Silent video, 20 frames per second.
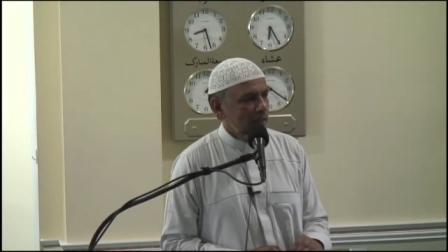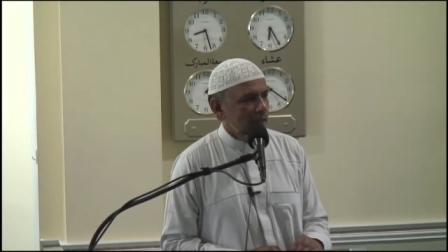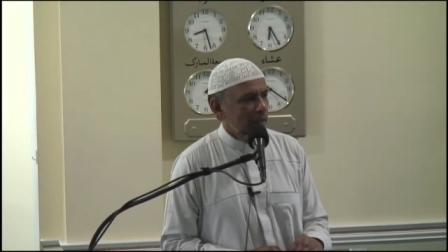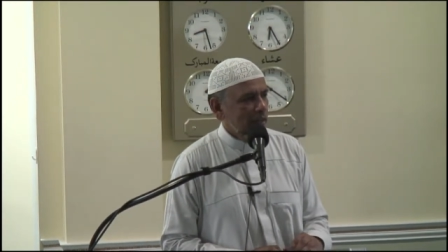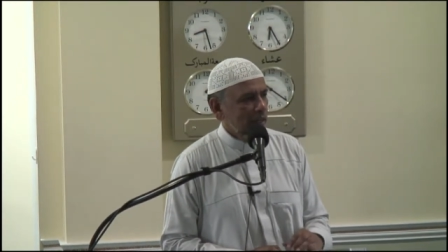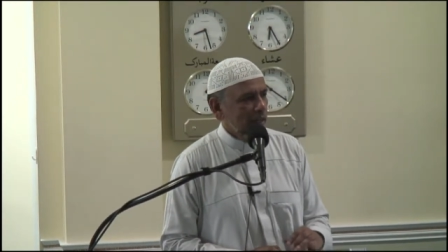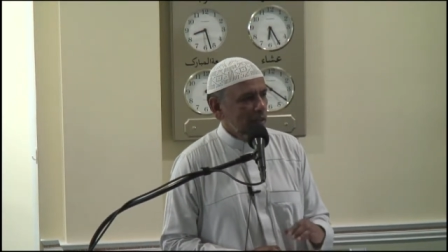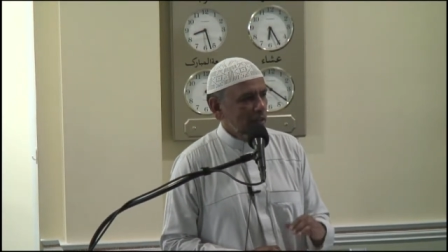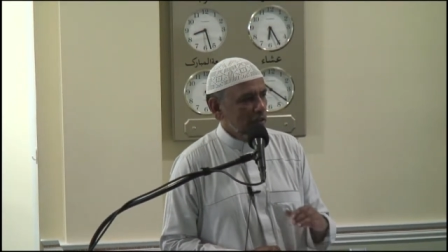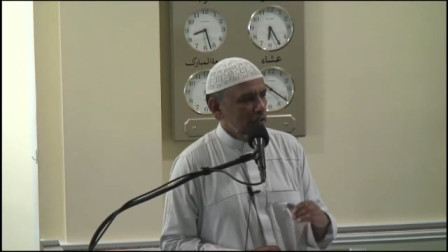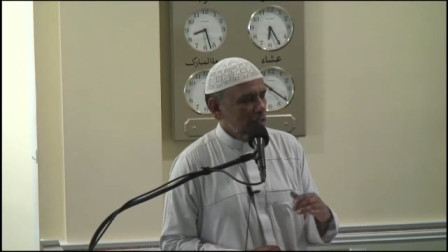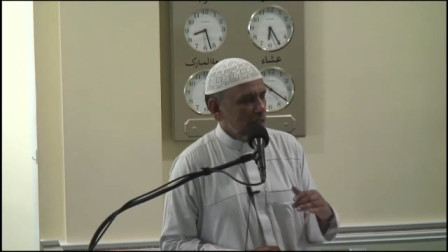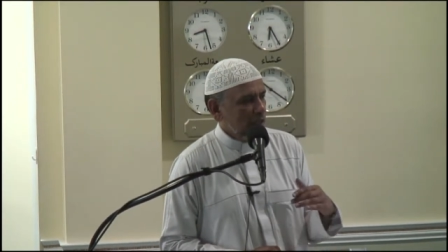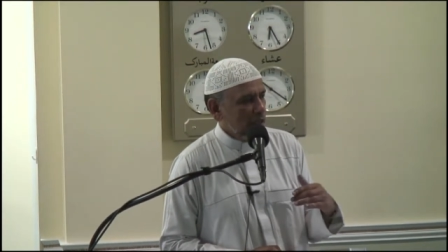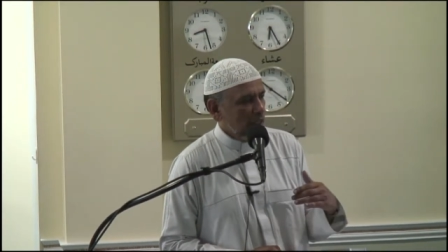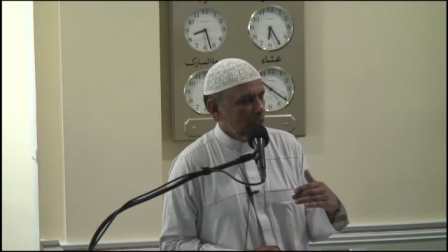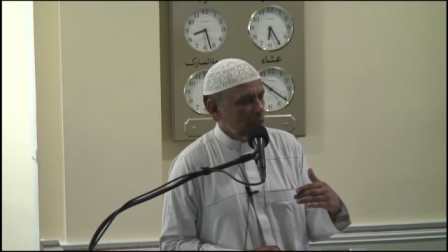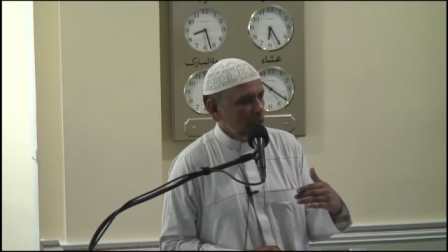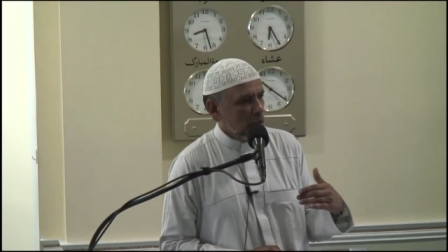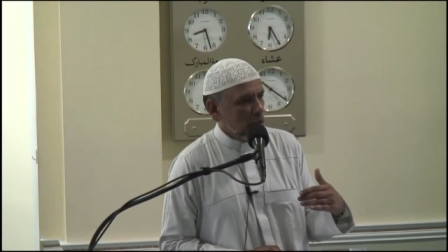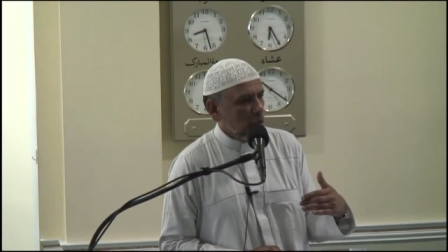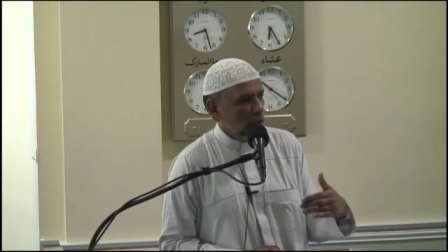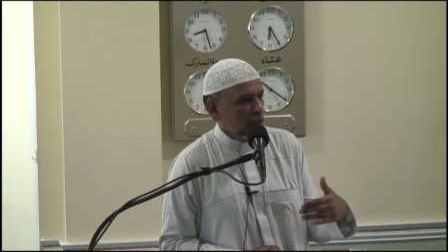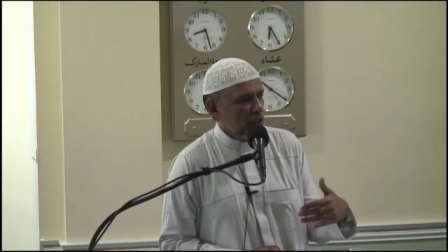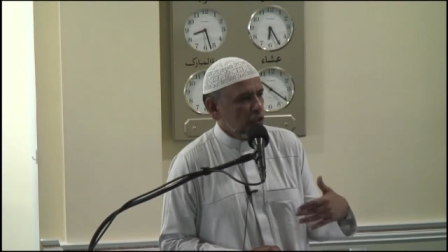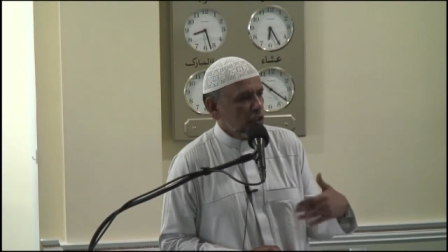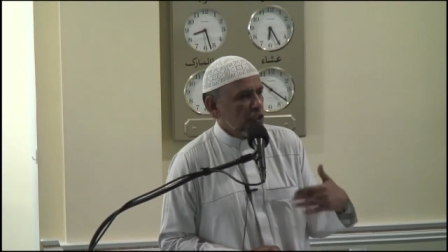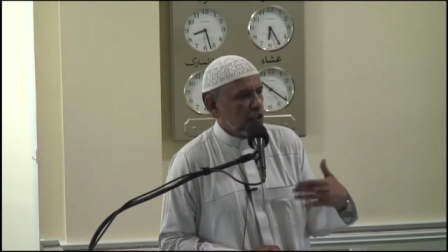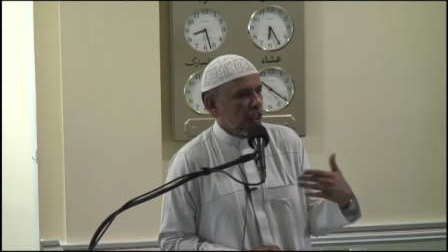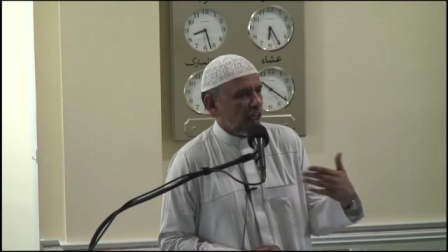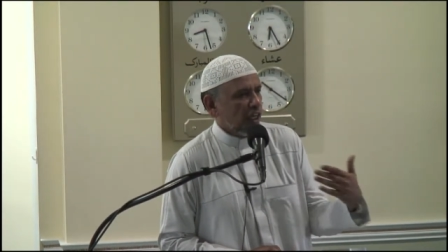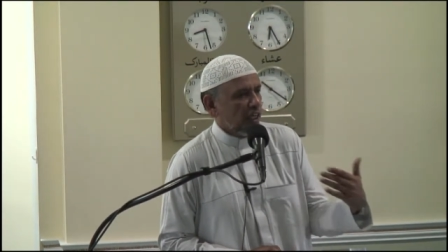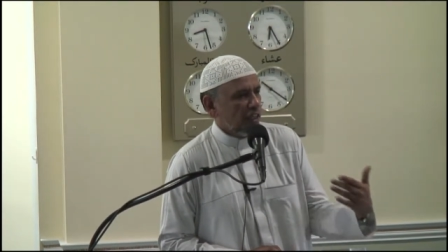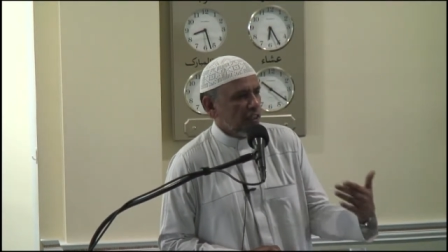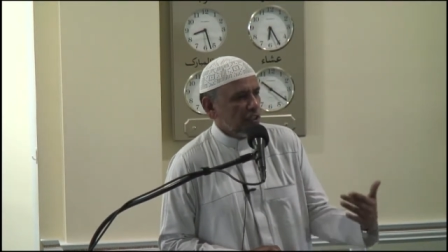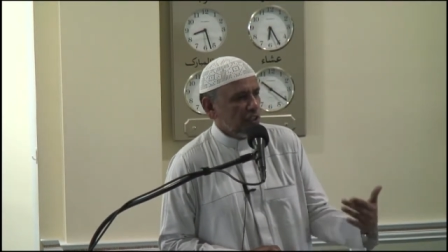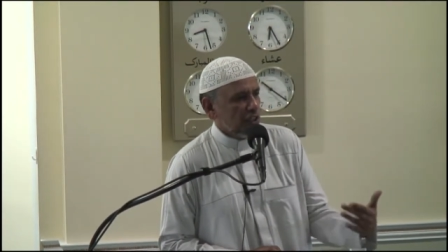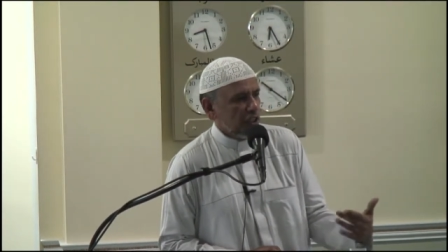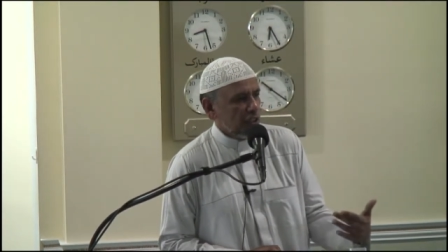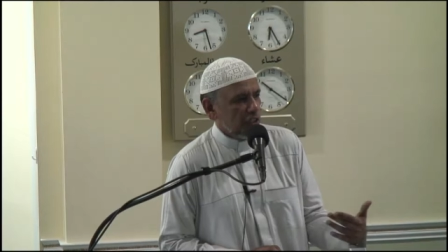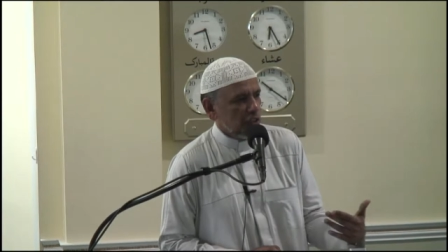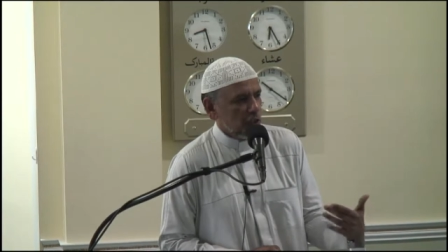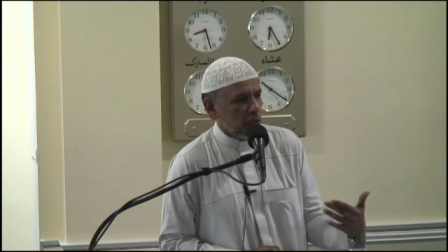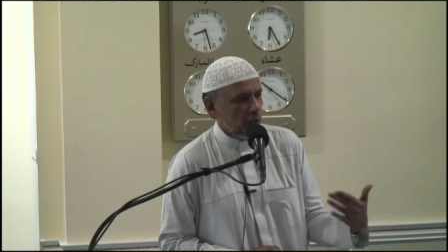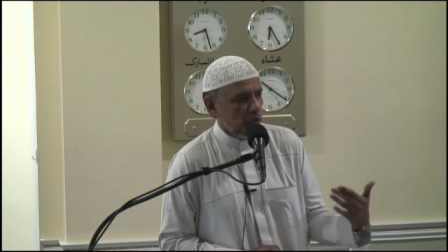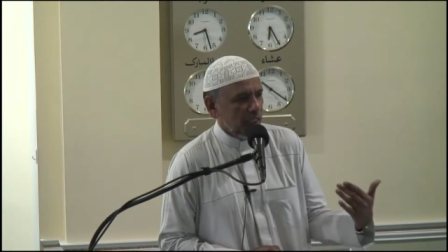Let us look at what changes